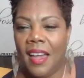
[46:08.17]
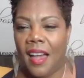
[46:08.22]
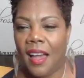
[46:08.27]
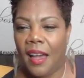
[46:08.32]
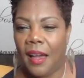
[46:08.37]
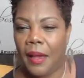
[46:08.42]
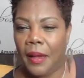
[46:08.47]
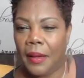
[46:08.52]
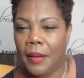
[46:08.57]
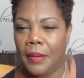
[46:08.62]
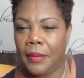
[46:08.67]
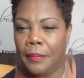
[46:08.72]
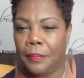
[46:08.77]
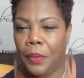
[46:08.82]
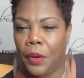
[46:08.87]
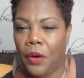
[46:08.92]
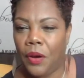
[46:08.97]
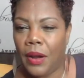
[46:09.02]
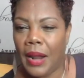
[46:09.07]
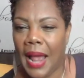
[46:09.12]

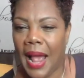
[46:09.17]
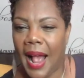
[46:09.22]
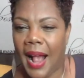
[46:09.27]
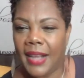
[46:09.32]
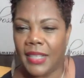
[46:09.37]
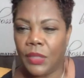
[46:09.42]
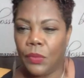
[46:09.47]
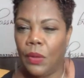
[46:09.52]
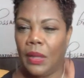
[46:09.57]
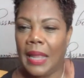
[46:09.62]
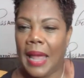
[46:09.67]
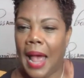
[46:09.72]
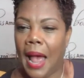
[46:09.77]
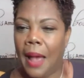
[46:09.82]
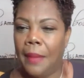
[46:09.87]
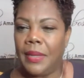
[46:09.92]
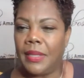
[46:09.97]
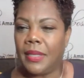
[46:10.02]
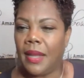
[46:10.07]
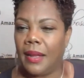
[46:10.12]
Pearl asks, will the
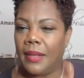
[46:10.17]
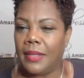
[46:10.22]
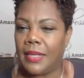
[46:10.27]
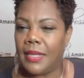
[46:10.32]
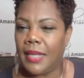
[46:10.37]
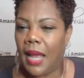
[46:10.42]
Amazon